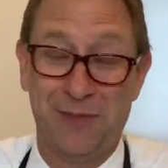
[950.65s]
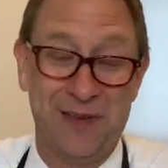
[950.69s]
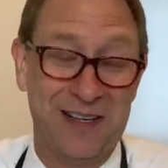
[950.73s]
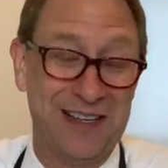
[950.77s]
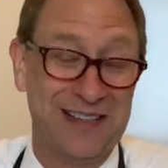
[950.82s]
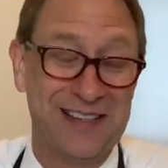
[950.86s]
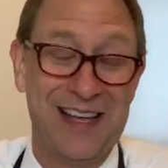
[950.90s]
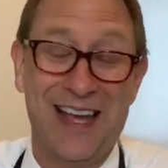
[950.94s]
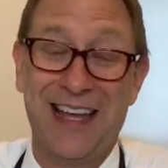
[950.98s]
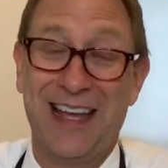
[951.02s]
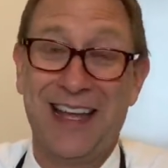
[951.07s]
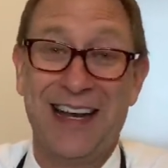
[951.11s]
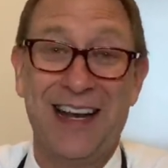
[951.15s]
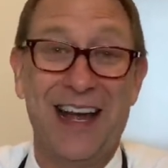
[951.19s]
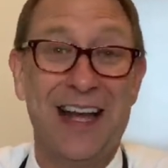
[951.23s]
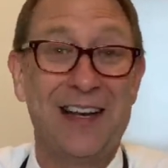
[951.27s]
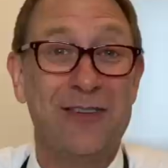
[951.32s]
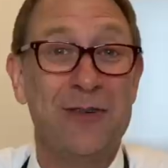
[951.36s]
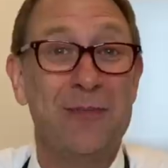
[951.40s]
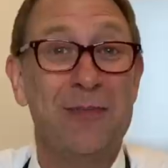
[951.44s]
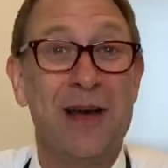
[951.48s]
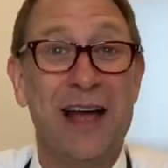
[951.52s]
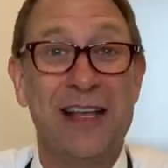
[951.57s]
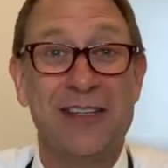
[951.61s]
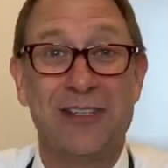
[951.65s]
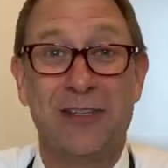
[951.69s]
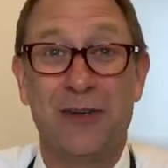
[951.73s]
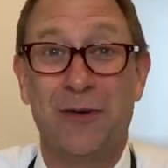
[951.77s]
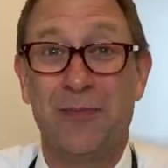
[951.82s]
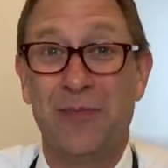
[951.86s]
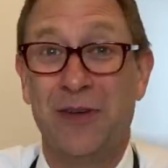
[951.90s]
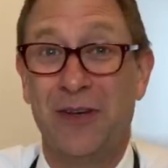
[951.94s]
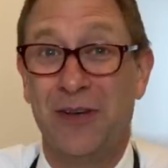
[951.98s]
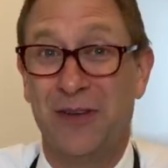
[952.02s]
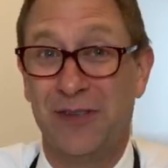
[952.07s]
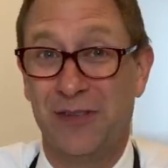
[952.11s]
because I cannot do Magical
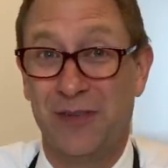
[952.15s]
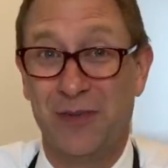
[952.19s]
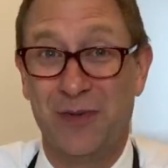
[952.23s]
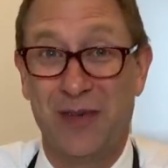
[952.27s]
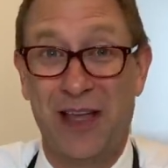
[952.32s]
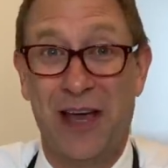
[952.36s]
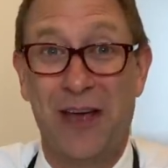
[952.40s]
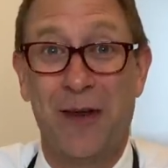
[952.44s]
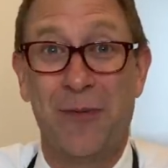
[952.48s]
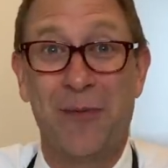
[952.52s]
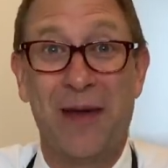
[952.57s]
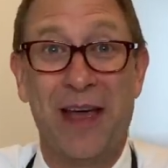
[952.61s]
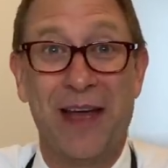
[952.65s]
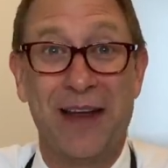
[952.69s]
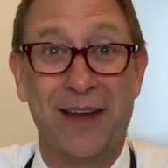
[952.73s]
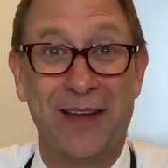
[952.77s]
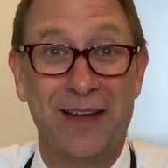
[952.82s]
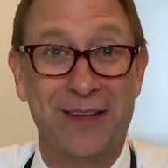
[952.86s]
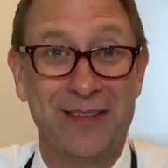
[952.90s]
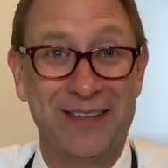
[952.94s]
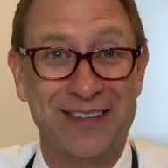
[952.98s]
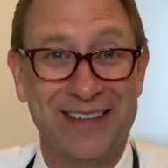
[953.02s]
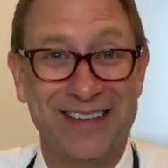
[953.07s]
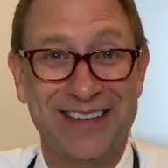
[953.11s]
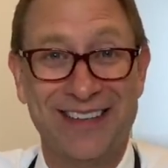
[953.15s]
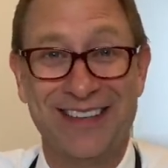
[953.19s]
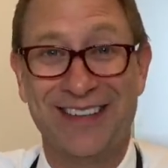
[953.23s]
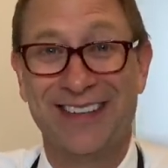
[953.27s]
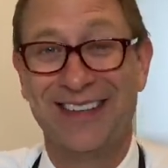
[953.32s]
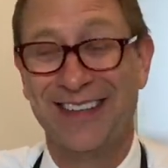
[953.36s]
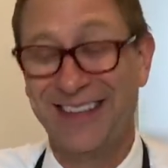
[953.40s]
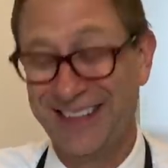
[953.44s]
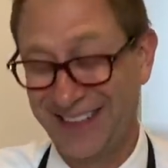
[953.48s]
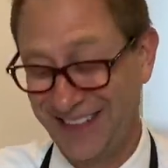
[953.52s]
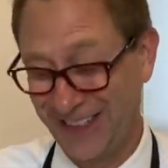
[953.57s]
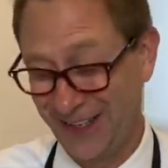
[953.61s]
Meals without Amanda.
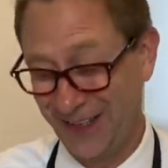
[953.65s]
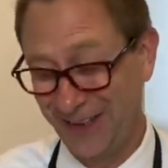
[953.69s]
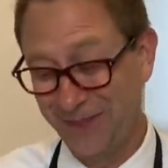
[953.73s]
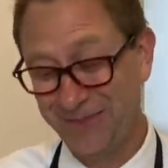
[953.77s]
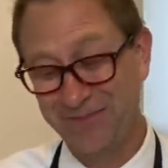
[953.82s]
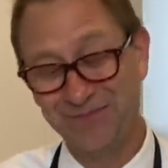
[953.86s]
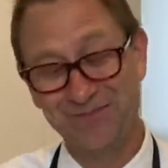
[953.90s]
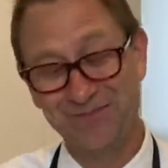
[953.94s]
So,